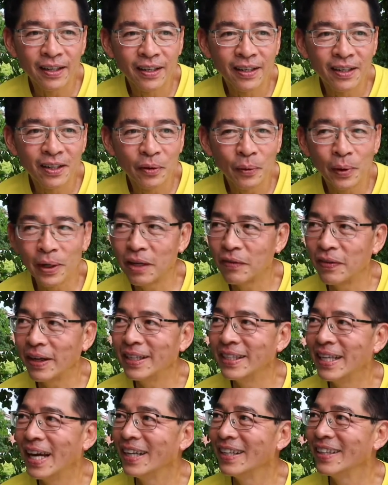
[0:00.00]
What have I
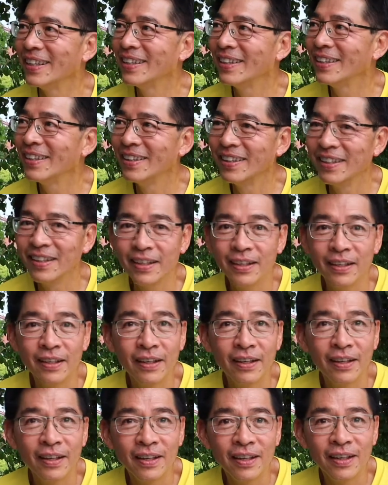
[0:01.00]
done?
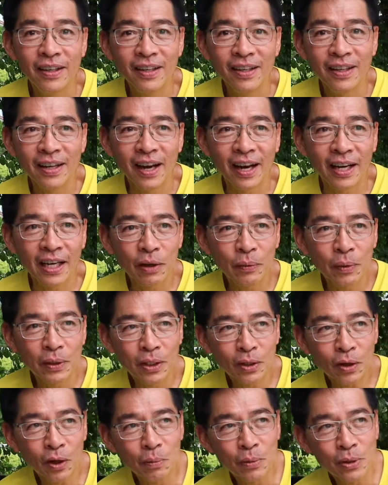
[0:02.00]
And I wanted
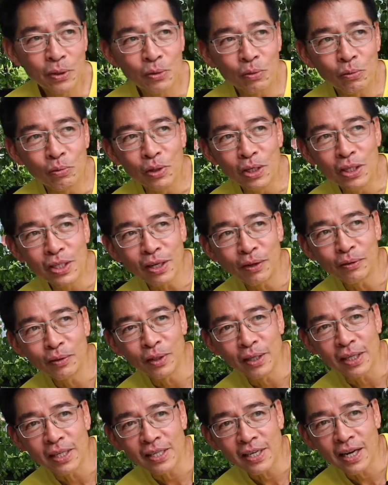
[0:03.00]
almost to reach out to the
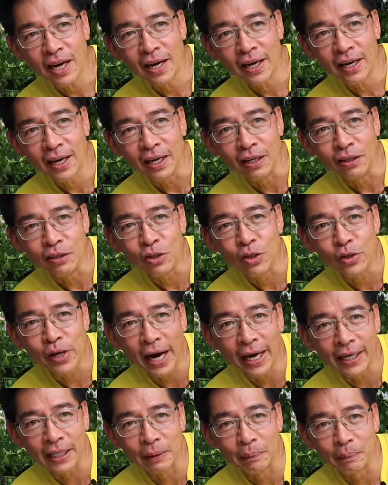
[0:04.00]
sky and drag
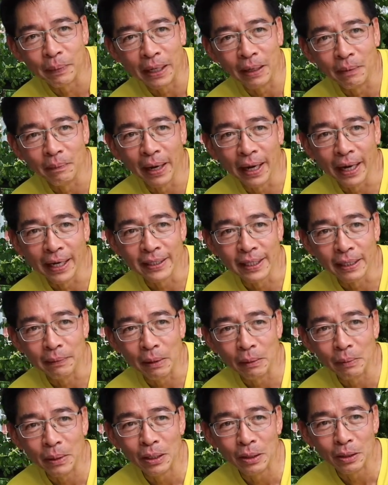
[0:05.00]
the plane back and say,
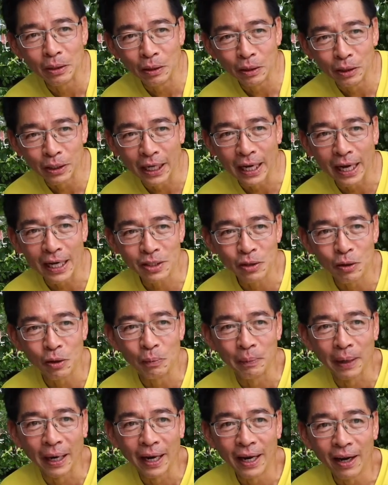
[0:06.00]
maybe take us home,
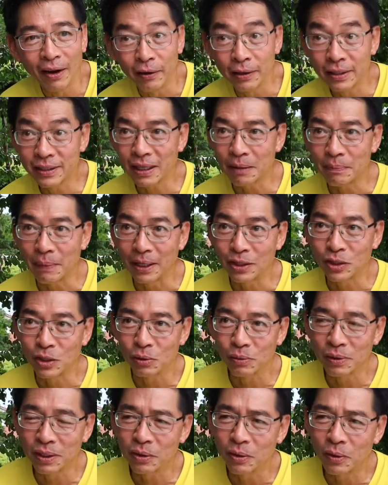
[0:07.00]
or at least take my
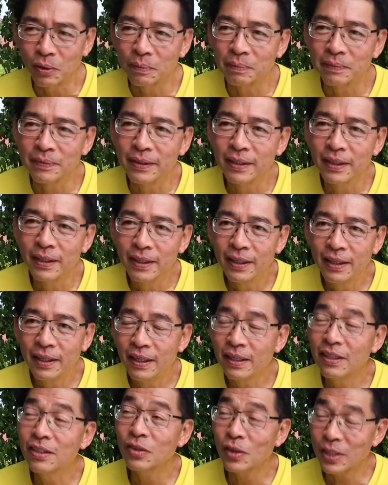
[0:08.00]
children home. That
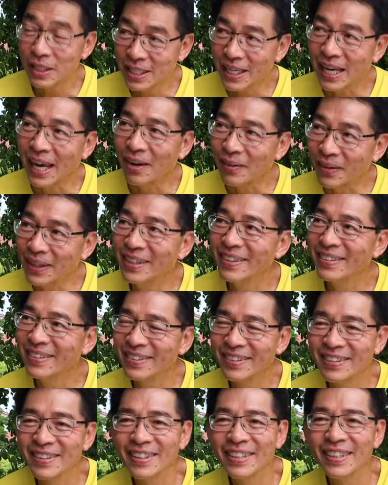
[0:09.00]
was quite scary.
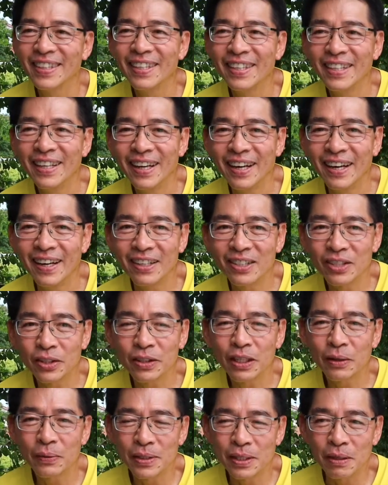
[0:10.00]
So there
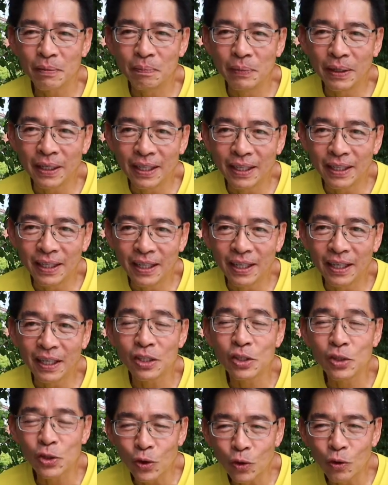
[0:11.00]
was a beginning, a
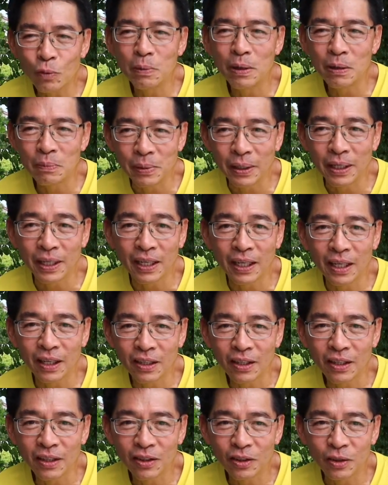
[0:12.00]
sober beginning
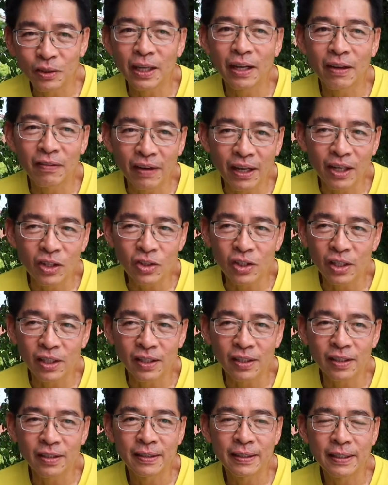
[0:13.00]
to the adventure.
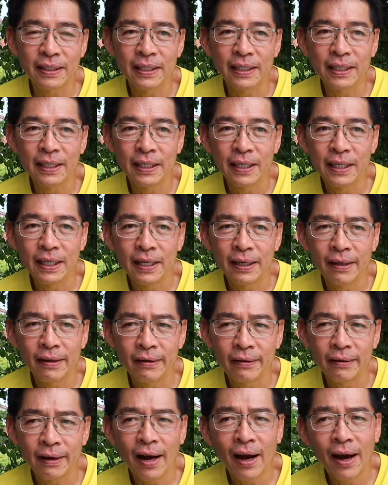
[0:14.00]

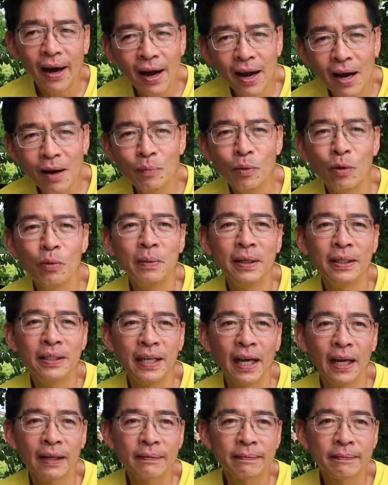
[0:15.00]
Aha moment then,